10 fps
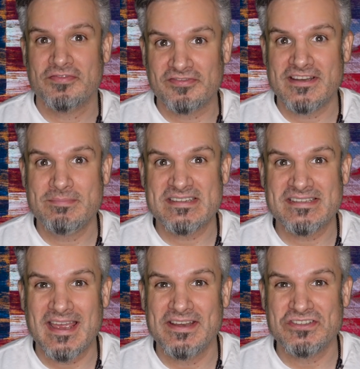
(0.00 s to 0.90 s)
free
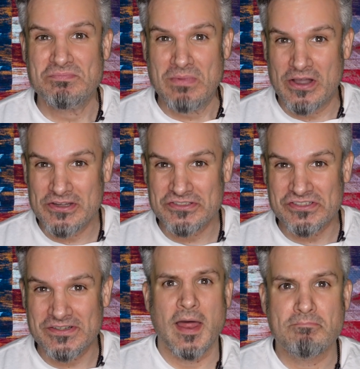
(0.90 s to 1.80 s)
Mr H
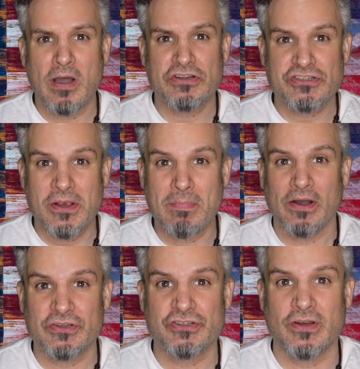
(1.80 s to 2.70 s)
merch, and much,
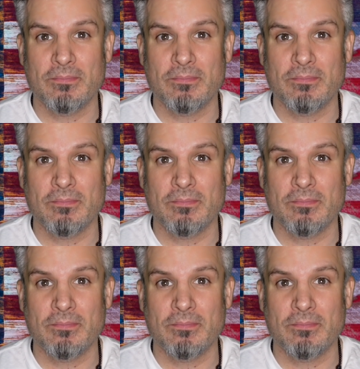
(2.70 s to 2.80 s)
much